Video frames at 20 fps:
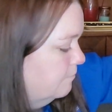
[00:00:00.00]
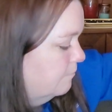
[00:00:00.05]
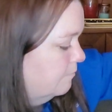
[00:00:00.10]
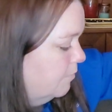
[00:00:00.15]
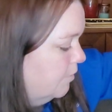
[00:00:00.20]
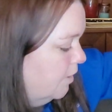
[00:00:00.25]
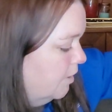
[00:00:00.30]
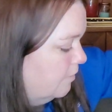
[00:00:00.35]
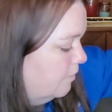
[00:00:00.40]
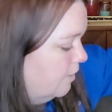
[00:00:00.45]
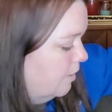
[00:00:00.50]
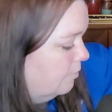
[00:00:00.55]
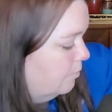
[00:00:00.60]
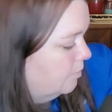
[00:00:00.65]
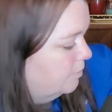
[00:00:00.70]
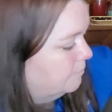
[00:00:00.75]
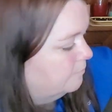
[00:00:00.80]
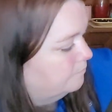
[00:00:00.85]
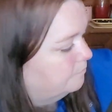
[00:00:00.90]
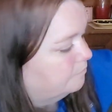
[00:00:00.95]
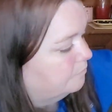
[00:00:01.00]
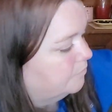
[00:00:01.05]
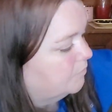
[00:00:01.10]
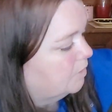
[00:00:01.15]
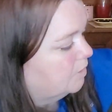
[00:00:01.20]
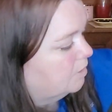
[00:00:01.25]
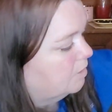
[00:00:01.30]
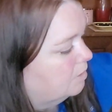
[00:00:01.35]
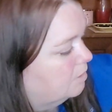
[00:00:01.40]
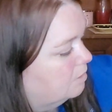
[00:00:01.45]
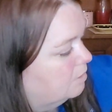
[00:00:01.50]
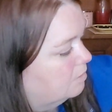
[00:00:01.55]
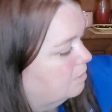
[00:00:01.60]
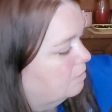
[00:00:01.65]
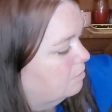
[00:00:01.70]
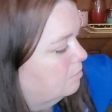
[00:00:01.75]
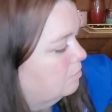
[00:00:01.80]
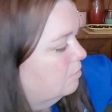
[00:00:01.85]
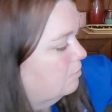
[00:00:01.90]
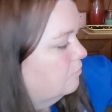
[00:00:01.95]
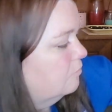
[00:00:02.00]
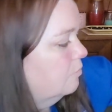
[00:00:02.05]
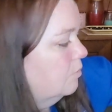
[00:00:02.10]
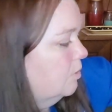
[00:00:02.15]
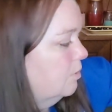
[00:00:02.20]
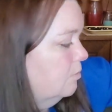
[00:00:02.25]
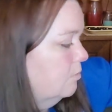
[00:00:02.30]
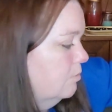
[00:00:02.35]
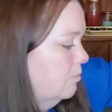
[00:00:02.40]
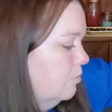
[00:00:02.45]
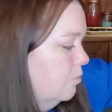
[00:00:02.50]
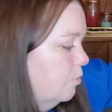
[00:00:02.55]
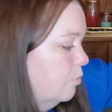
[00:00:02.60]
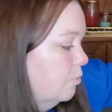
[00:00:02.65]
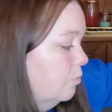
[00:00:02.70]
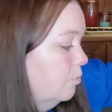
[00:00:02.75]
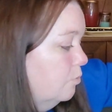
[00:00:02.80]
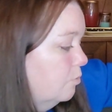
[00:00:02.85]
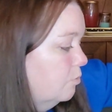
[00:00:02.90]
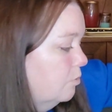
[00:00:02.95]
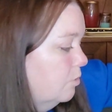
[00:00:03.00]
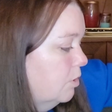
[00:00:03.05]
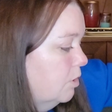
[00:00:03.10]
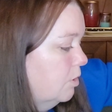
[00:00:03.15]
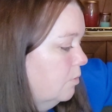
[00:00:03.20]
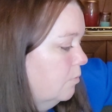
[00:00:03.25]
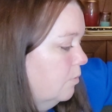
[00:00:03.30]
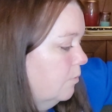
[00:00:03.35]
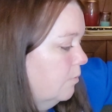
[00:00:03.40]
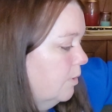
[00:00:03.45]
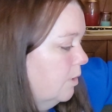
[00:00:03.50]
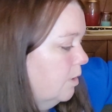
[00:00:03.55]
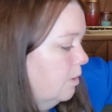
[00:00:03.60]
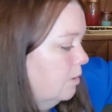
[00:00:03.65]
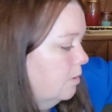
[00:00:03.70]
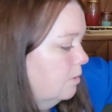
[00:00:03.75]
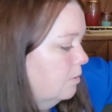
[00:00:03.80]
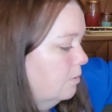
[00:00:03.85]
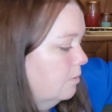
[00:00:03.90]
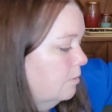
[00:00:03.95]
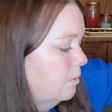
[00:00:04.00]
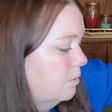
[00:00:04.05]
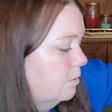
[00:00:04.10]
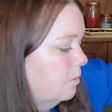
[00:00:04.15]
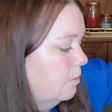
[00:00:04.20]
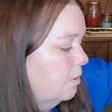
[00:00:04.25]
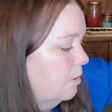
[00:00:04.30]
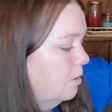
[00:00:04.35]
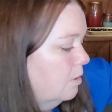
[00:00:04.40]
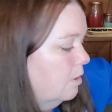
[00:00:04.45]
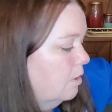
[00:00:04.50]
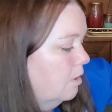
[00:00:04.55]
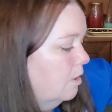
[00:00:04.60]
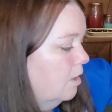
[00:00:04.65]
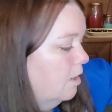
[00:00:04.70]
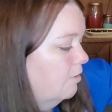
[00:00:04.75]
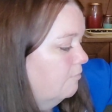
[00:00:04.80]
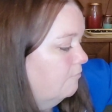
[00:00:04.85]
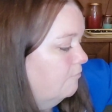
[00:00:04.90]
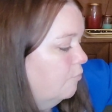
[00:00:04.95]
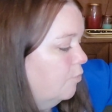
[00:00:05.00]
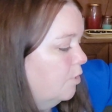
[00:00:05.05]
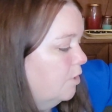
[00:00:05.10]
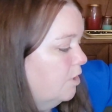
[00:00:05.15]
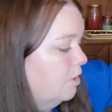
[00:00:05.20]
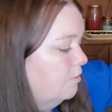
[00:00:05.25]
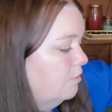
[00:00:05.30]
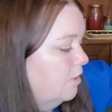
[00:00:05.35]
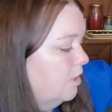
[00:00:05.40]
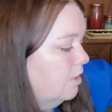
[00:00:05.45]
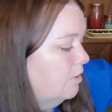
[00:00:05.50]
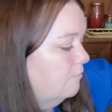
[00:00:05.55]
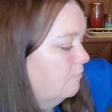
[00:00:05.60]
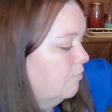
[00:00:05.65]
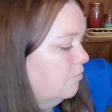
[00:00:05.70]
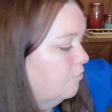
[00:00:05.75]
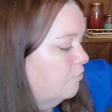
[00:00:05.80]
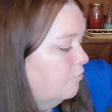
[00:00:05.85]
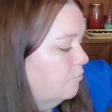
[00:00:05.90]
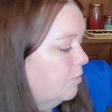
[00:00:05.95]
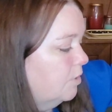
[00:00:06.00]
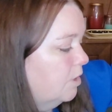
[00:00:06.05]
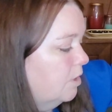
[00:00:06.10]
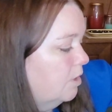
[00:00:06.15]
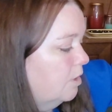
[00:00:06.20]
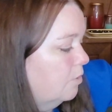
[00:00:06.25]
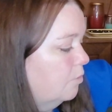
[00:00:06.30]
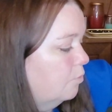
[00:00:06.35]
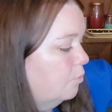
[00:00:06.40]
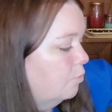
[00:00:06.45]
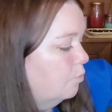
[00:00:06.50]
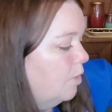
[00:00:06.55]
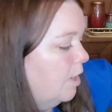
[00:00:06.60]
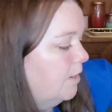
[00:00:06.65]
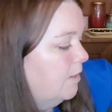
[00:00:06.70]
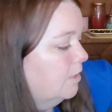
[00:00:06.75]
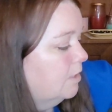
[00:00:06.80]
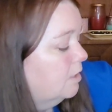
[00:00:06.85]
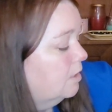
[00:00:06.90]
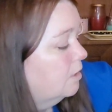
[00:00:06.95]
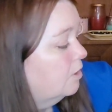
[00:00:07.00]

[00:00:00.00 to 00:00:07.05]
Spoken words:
Like that one. This one, ooh, looky what we got here. A 40th anniversary Reddick